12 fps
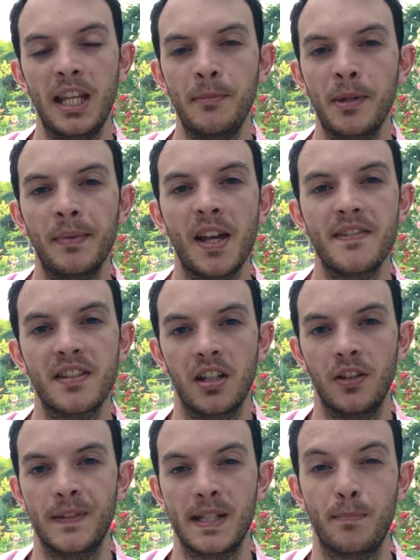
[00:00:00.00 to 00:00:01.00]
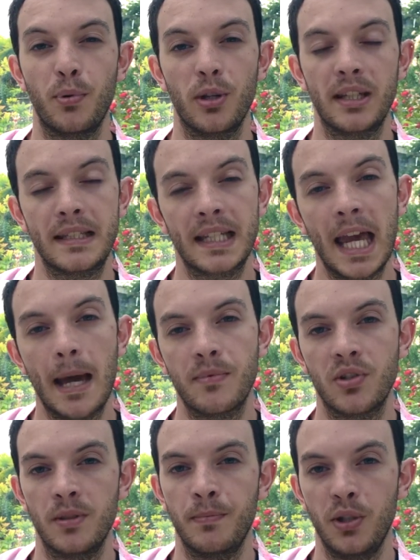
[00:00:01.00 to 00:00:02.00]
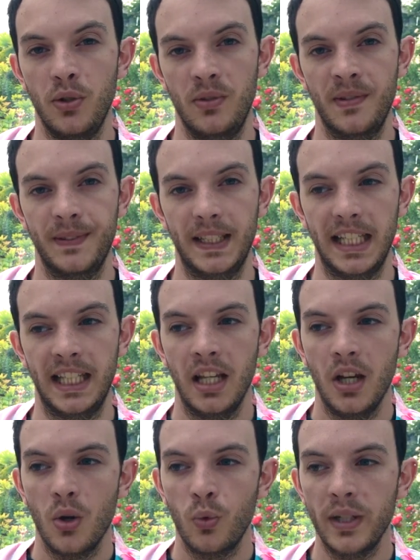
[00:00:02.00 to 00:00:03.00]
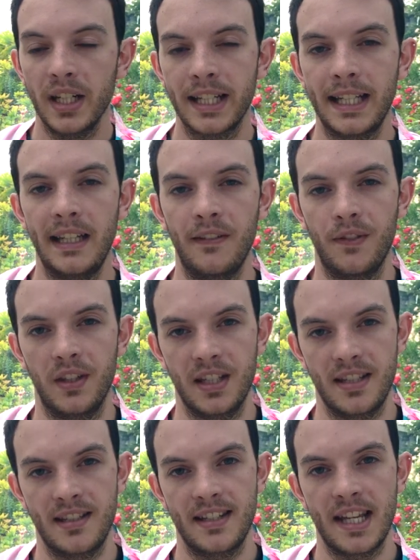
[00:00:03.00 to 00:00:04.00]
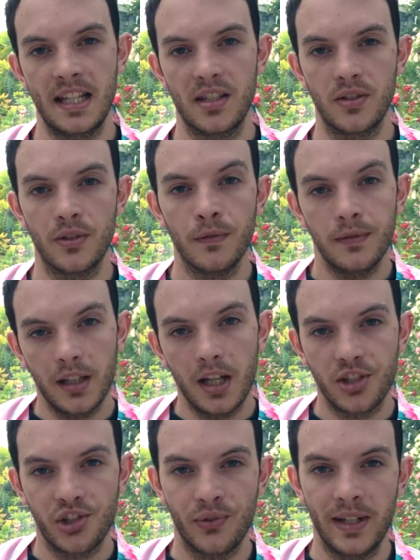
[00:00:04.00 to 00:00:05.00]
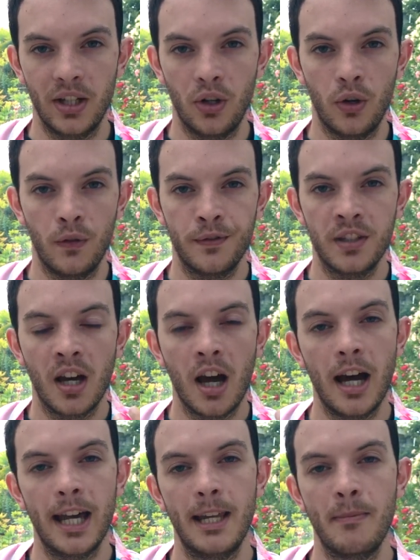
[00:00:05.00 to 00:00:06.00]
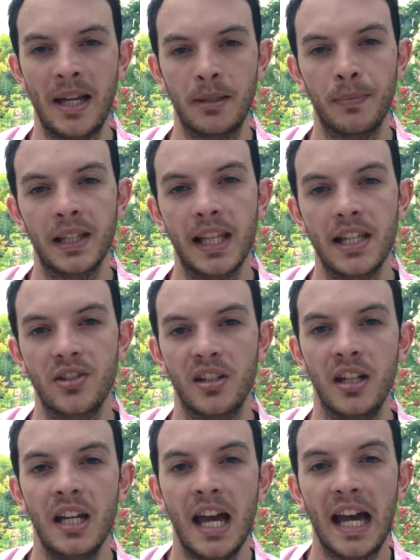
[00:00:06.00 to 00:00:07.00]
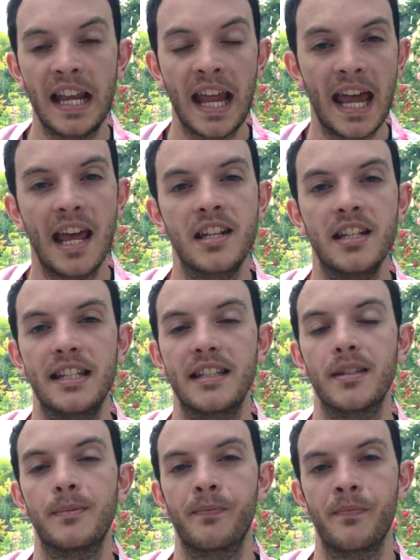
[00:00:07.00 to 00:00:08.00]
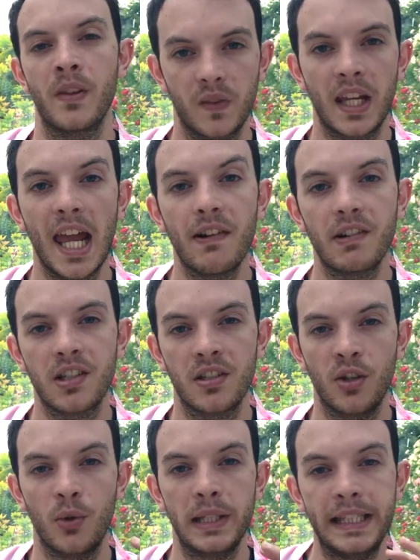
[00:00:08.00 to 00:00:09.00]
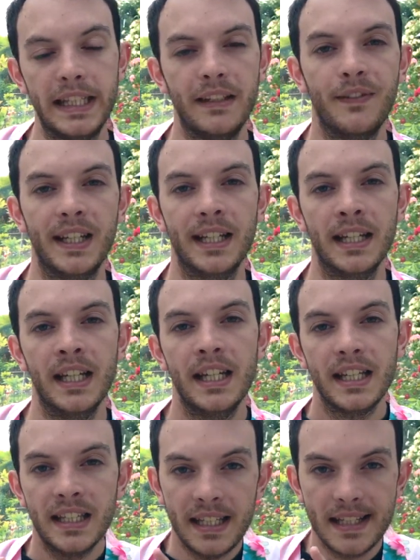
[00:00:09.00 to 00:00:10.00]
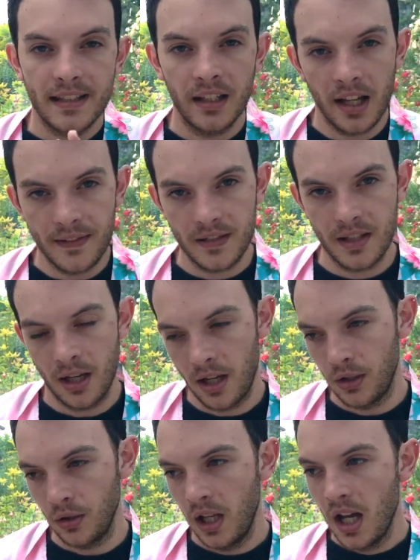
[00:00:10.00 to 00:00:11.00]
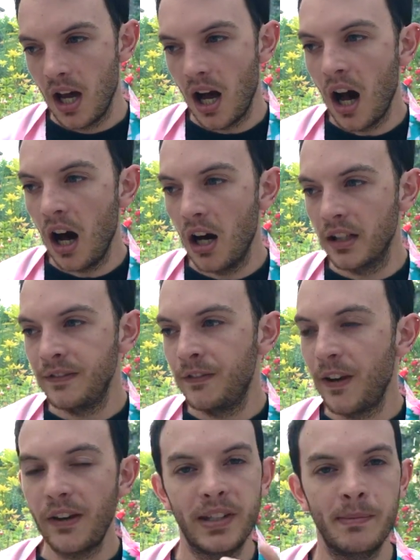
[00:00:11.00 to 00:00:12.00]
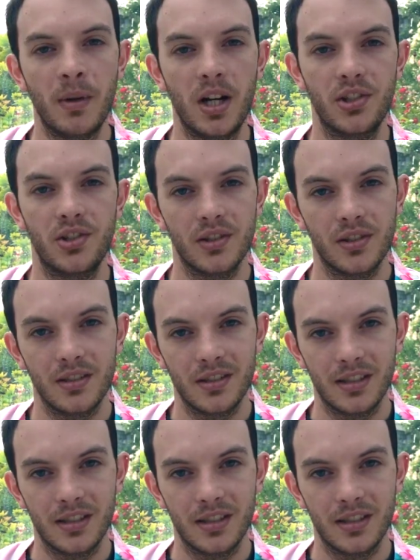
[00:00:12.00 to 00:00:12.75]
bohemian lifestyle of this book is captured beautifully. We are given the sense of luxury, of time and pleasure and hedonism. The characters who are living this lifestyle are very much